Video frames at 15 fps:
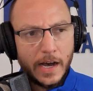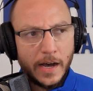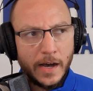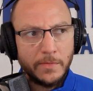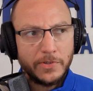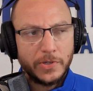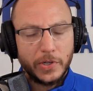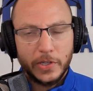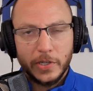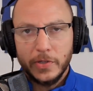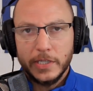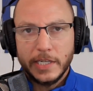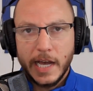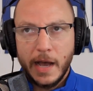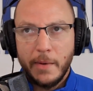So
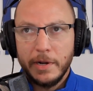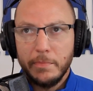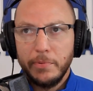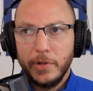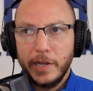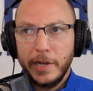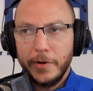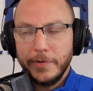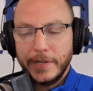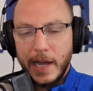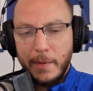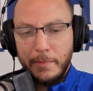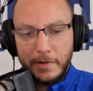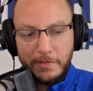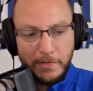clearly dominant player,
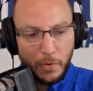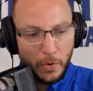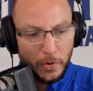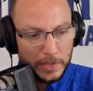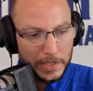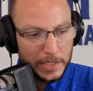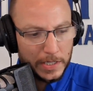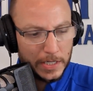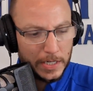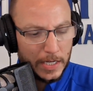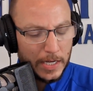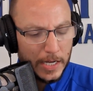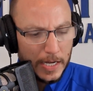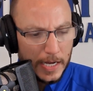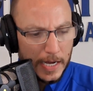dominant force.
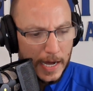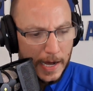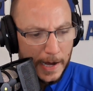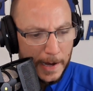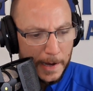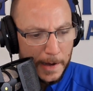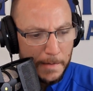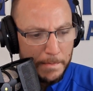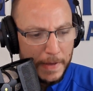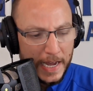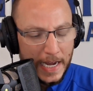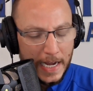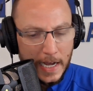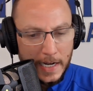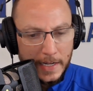
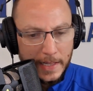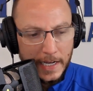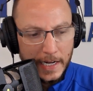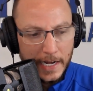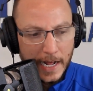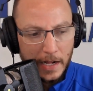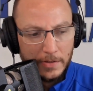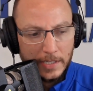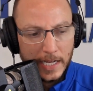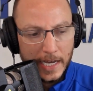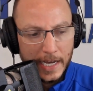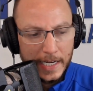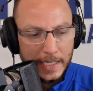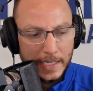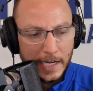And they announced
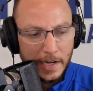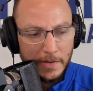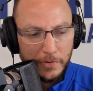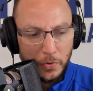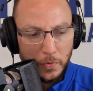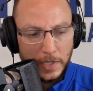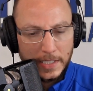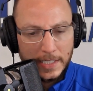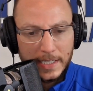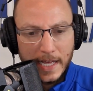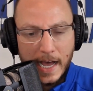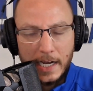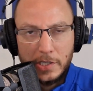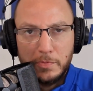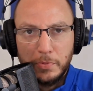a 10-for-1
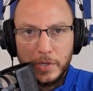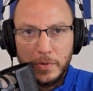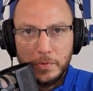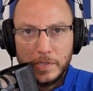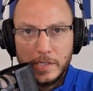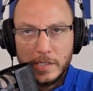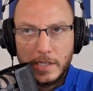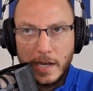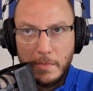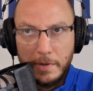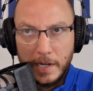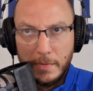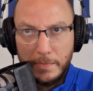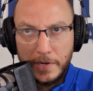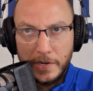stock split, which is
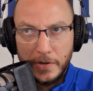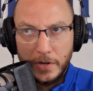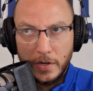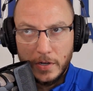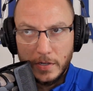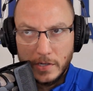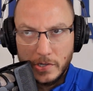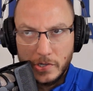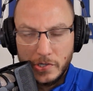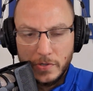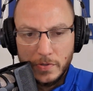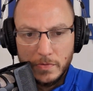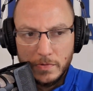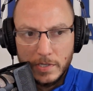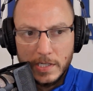coming up here on
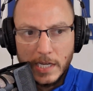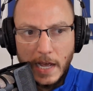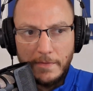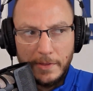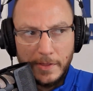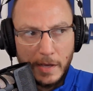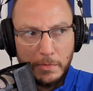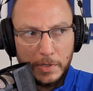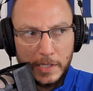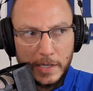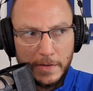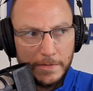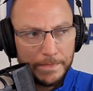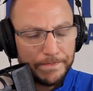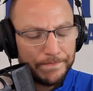June 7th, I believe.